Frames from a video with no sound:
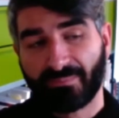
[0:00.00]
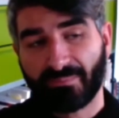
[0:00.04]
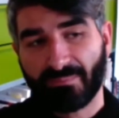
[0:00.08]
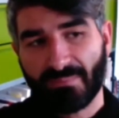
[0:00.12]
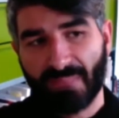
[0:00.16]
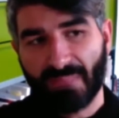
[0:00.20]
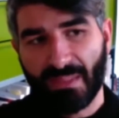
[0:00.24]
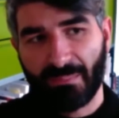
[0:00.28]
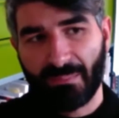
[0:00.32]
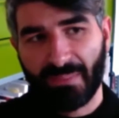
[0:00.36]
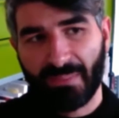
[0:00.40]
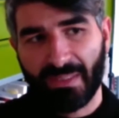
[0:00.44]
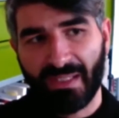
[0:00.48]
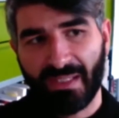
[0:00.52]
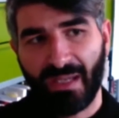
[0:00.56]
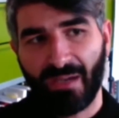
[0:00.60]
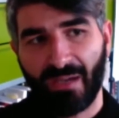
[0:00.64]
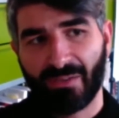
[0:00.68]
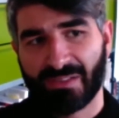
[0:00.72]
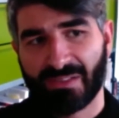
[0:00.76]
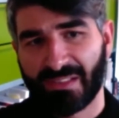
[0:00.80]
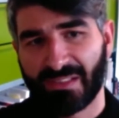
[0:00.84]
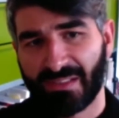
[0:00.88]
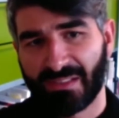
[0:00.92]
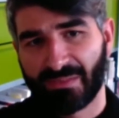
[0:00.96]
But
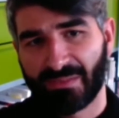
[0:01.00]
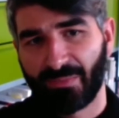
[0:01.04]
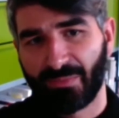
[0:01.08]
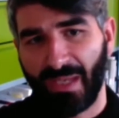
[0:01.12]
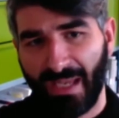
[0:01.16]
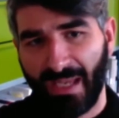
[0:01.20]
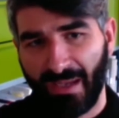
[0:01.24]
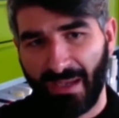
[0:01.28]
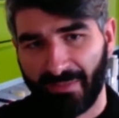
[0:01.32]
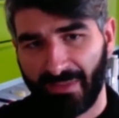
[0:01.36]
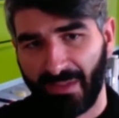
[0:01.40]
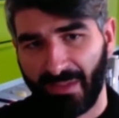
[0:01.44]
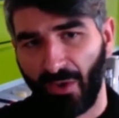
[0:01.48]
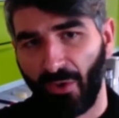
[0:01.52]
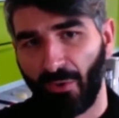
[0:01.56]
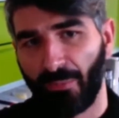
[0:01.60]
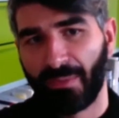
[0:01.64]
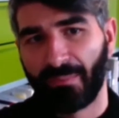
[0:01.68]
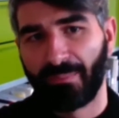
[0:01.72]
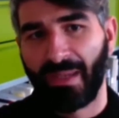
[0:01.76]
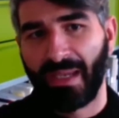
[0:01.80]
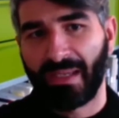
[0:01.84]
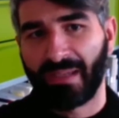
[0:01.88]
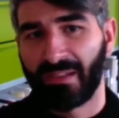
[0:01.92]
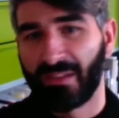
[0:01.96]
now, since we have the
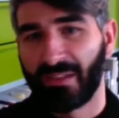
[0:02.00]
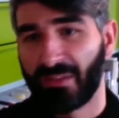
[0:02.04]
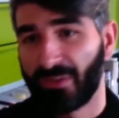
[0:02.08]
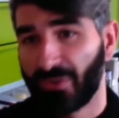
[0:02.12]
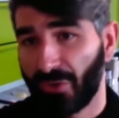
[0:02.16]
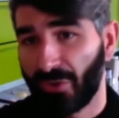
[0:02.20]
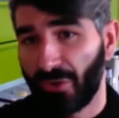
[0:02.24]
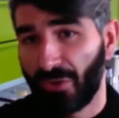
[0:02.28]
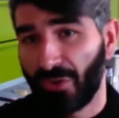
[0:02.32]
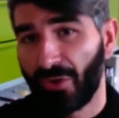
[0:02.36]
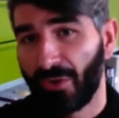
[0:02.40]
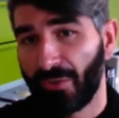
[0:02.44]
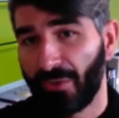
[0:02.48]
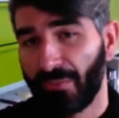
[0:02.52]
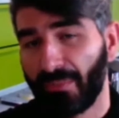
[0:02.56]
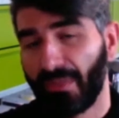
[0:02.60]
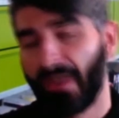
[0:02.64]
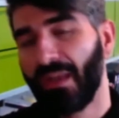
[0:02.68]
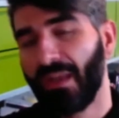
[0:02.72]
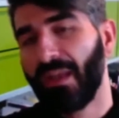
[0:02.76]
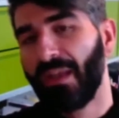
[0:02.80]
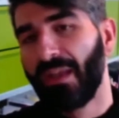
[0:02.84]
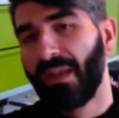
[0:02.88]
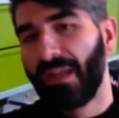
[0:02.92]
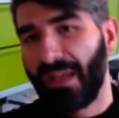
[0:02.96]
open banking term
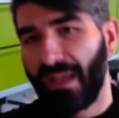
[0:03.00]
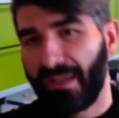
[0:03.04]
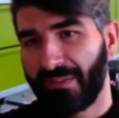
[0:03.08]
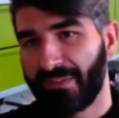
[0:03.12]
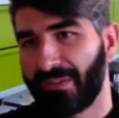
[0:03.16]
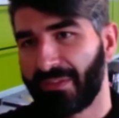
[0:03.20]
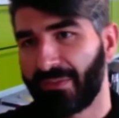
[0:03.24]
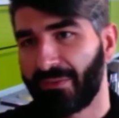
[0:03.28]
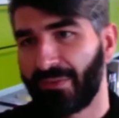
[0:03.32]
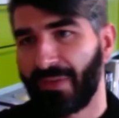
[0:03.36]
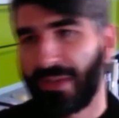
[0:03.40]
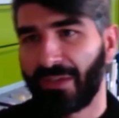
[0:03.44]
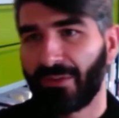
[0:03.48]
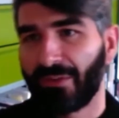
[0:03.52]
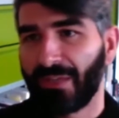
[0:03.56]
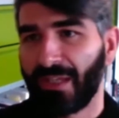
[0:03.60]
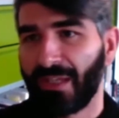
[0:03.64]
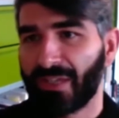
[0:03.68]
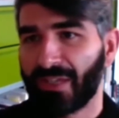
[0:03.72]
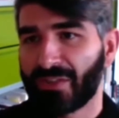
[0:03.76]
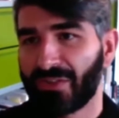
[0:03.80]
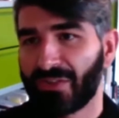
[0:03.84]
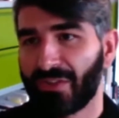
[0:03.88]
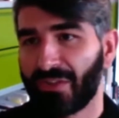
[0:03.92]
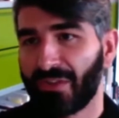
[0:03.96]
and the
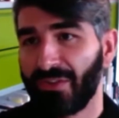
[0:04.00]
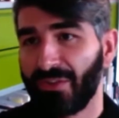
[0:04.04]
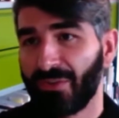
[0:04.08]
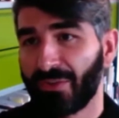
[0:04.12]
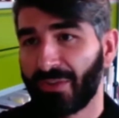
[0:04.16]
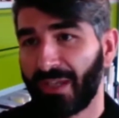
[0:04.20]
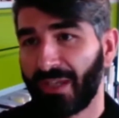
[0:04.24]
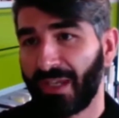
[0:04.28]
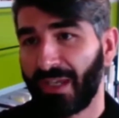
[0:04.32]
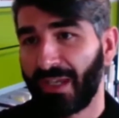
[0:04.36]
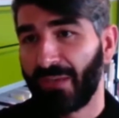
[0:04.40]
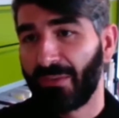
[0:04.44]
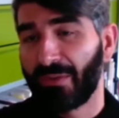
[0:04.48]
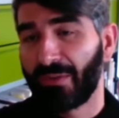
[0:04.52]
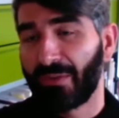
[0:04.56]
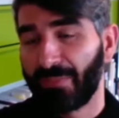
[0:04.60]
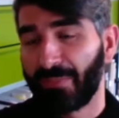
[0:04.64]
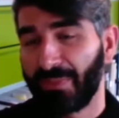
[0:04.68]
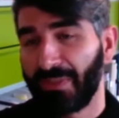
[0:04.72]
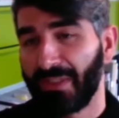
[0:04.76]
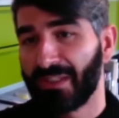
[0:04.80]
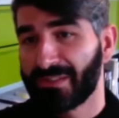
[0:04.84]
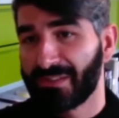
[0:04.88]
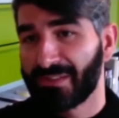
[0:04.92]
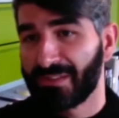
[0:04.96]
regulation in the UK with
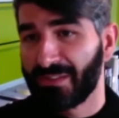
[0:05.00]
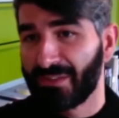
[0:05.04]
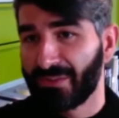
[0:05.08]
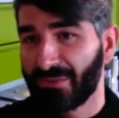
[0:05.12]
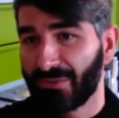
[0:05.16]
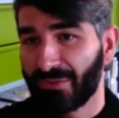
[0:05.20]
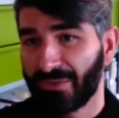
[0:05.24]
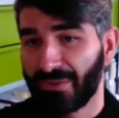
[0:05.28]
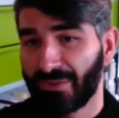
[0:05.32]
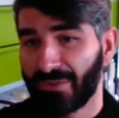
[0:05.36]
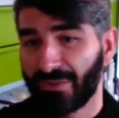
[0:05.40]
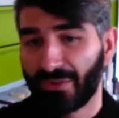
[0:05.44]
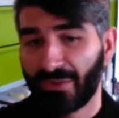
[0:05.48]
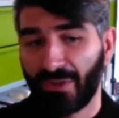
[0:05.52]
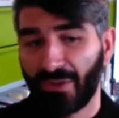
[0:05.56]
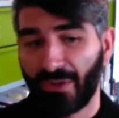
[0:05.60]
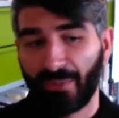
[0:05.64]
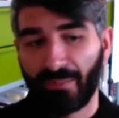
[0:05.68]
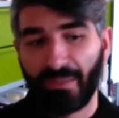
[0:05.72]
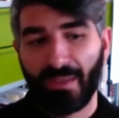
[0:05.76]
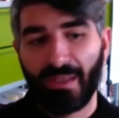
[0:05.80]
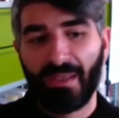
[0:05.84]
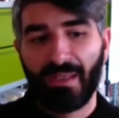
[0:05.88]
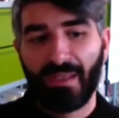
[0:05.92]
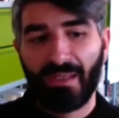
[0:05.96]
PSD2 in Europe,
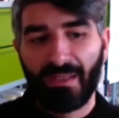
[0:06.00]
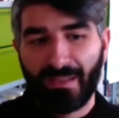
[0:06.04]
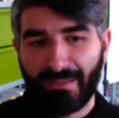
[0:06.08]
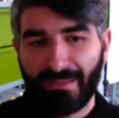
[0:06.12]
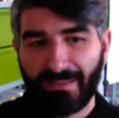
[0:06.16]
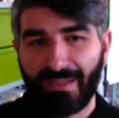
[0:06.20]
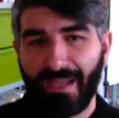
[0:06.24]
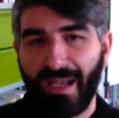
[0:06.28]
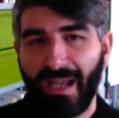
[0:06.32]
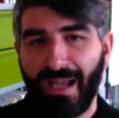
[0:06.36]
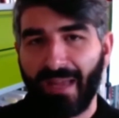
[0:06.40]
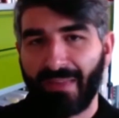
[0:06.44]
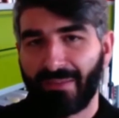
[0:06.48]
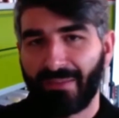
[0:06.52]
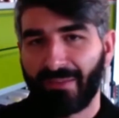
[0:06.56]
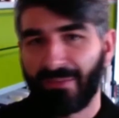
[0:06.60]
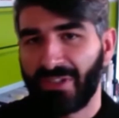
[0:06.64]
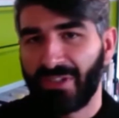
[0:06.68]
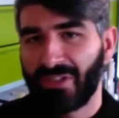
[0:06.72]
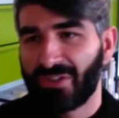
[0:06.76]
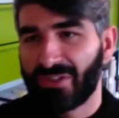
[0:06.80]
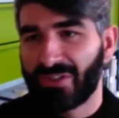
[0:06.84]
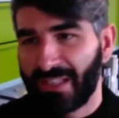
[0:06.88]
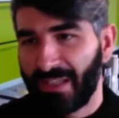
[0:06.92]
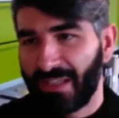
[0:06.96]
other
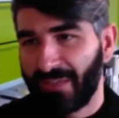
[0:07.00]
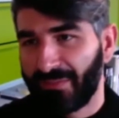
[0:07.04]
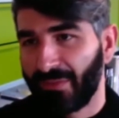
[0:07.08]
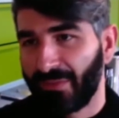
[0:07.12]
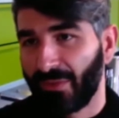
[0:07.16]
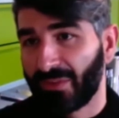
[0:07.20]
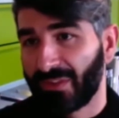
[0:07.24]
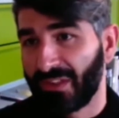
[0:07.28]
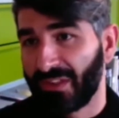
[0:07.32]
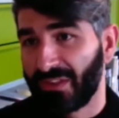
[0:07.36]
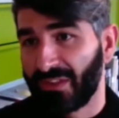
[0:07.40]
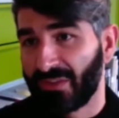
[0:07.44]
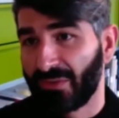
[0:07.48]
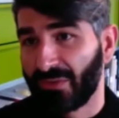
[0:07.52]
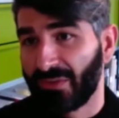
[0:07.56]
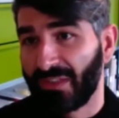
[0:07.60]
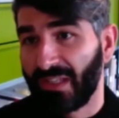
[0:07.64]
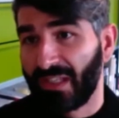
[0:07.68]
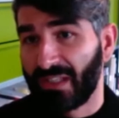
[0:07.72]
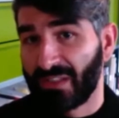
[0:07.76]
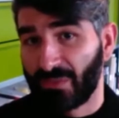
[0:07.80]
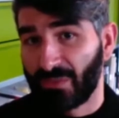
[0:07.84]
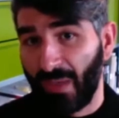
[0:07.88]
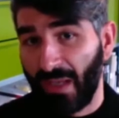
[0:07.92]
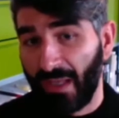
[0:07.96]
regions have looked into it
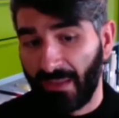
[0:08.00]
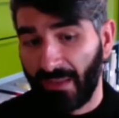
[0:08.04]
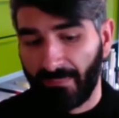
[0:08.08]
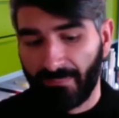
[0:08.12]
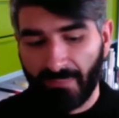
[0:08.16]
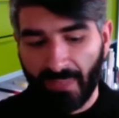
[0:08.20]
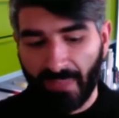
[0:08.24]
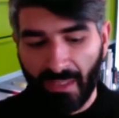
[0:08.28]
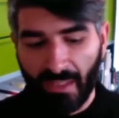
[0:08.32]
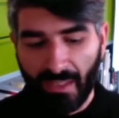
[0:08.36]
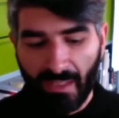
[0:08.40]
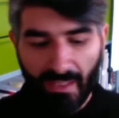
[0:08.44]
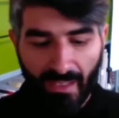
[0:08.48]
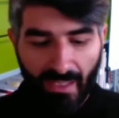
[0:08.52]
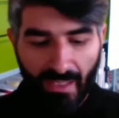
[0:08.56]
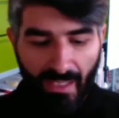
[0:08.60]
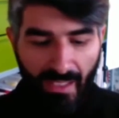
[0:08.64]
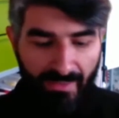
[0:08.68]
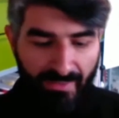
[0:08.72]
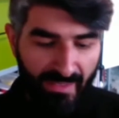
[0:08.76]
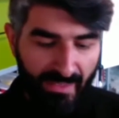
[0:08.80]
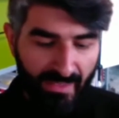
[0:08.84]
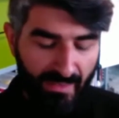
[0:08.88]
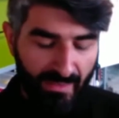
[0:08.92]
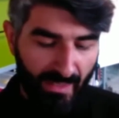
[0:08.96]
as well. I
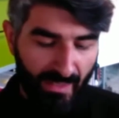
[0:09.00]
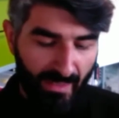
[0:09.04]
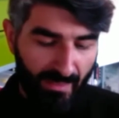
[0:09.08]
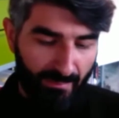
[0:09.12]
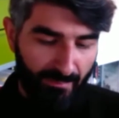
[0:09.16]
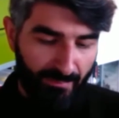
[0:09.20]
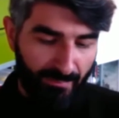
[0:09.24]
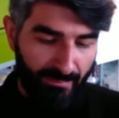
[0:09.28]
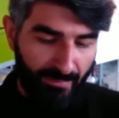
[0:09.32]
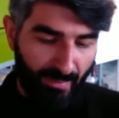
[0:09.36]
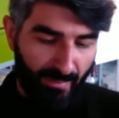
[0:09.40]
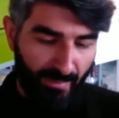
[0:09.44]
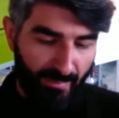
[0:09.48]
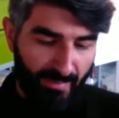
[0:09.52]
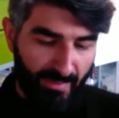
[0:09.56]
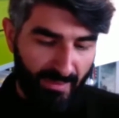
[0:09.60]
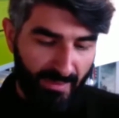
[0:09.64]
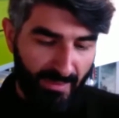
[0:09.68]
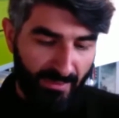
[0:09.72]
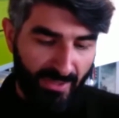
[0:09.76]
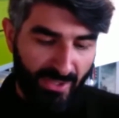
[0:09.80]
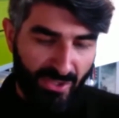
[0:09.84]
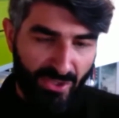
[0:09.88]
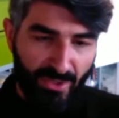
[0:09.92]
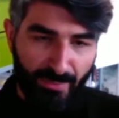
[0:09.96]
think from the
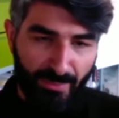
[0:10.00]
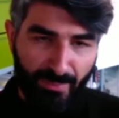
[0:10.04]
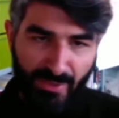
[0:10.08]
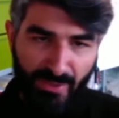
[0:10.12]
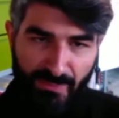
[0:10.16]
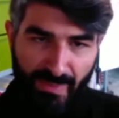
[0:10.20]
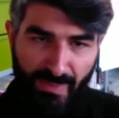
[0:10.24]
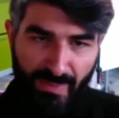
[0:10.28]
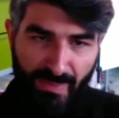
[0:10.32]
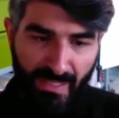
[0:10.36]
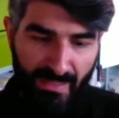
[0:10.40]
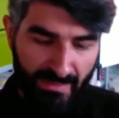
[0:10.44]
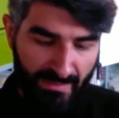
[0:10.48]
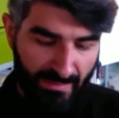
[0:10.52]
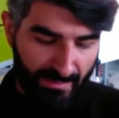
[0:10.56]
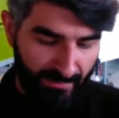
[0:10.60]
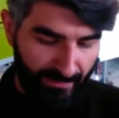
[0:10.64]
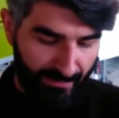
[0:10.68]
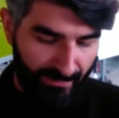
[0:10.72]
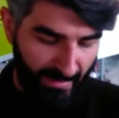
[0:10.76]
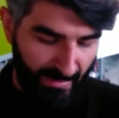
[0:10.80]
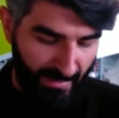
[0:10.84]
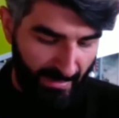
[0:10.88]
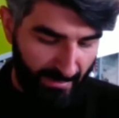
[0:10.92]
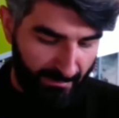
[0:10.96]
regional
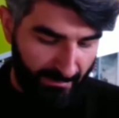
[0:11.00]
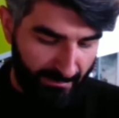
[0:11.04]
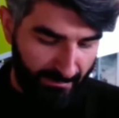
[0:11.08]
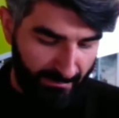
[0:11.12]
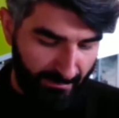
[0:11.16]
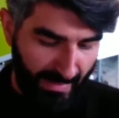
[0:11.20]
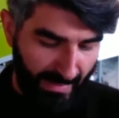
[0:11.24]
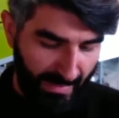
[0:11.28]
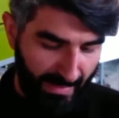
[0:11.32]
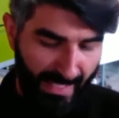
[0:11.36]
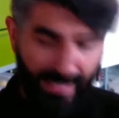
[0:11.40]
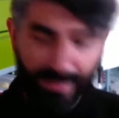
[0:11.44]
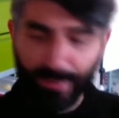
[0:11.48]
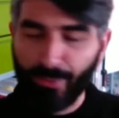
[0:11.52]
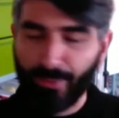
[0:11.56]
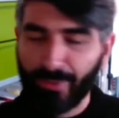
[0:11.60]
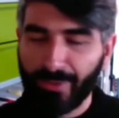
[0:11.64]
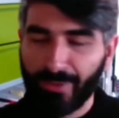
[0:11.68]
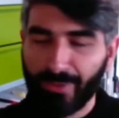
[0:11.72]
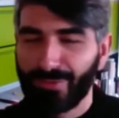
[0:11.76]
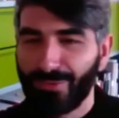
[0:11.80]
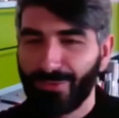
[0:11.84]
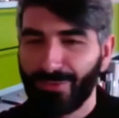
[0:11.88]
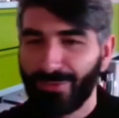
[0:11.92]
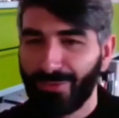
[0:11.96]
perspective, I look
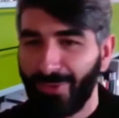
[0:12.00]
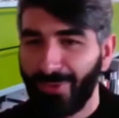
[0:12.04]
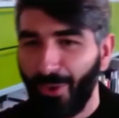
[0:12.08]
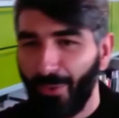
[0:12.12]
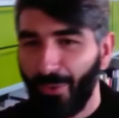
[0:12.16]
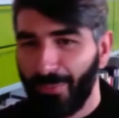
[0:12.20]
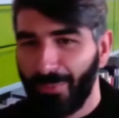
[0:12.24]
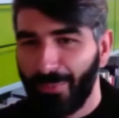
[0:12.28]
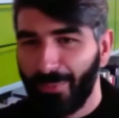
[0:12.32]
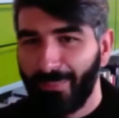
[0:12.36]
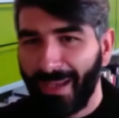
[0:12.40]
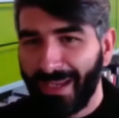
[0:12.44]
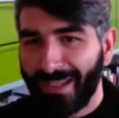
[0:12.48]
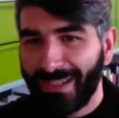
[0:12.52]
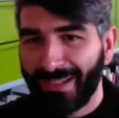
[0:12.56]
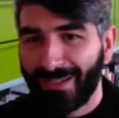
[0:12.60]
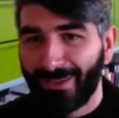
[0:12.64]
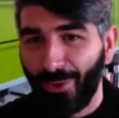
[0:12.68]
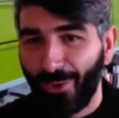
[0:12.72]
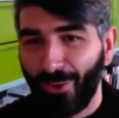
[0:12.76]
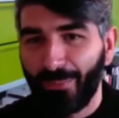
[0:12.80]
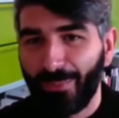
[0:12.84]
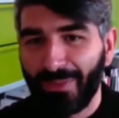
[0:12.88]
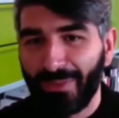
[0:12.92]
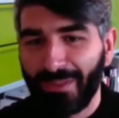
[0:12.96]
into open banking
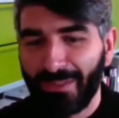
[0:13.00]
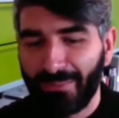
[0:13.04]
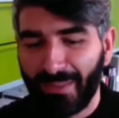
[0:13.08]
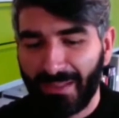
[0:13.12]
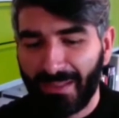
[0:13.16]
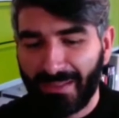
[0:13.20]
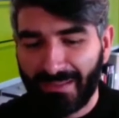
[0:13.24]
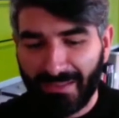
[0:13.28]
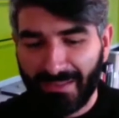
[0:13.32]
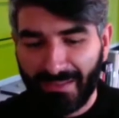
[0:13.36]
globally, but